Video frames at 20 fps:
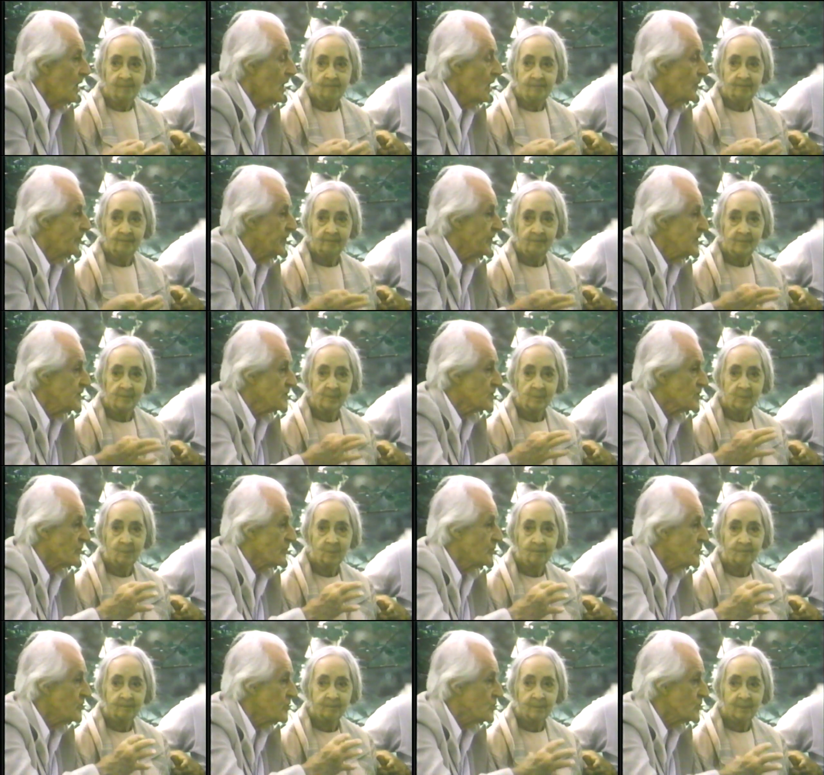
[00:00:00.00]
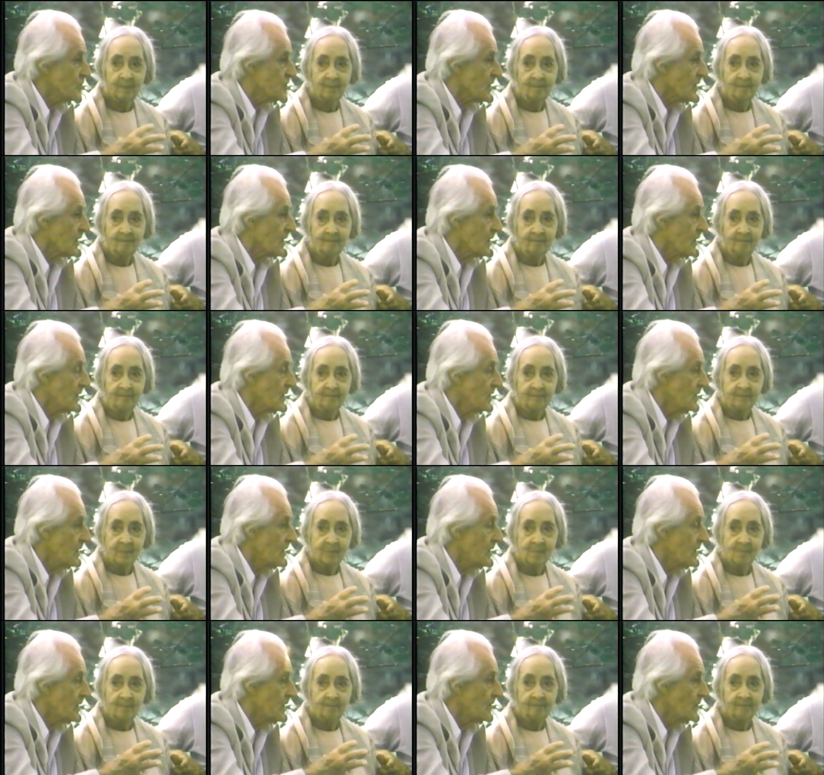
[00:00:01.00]
Speaker 1: a piece of music
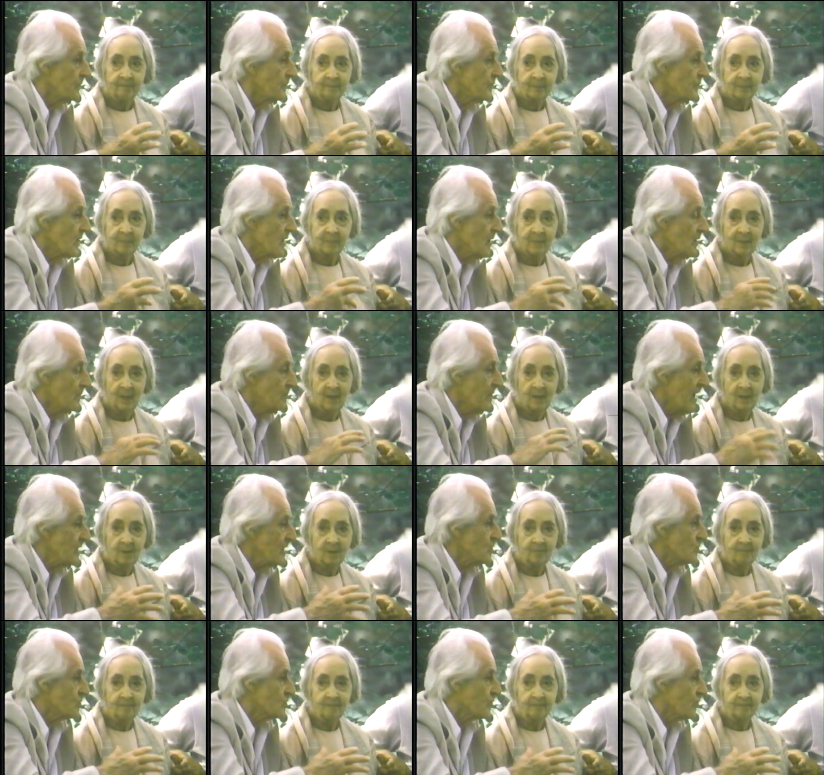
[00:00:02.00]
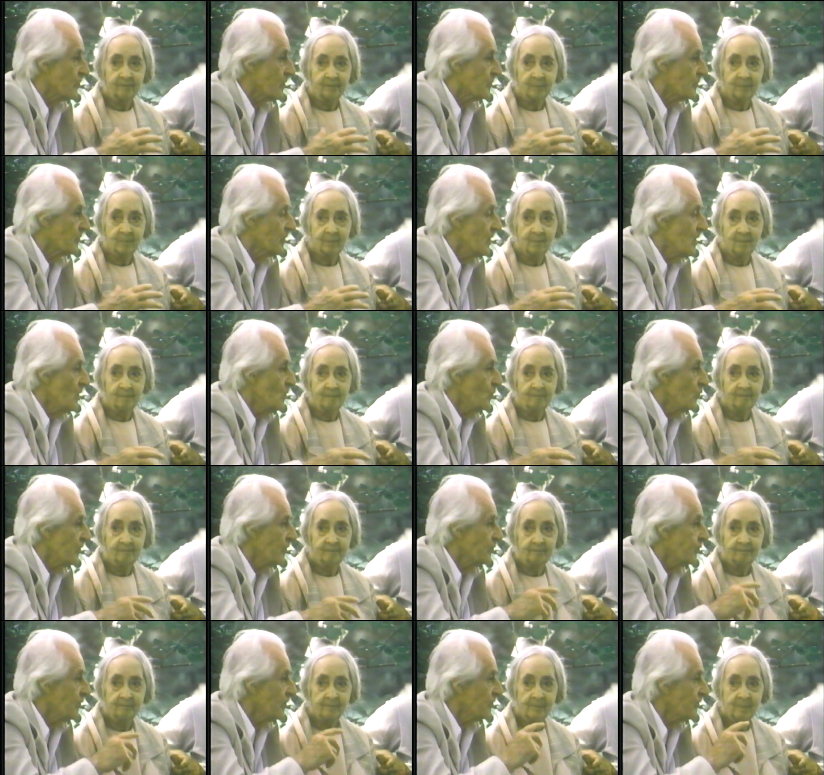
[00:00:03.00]
uh, manuscript
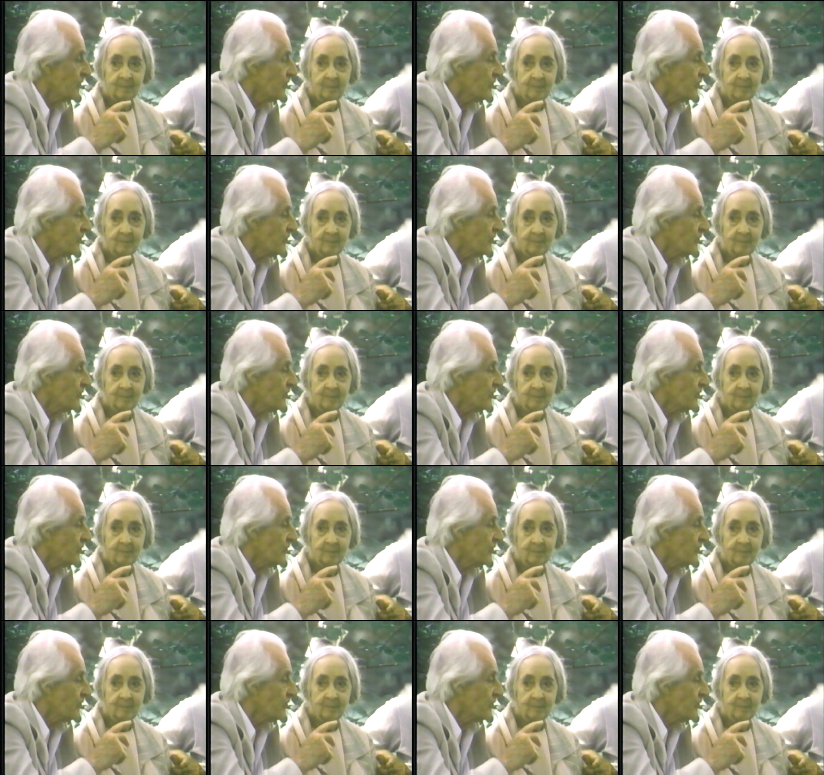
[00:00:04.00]
which was the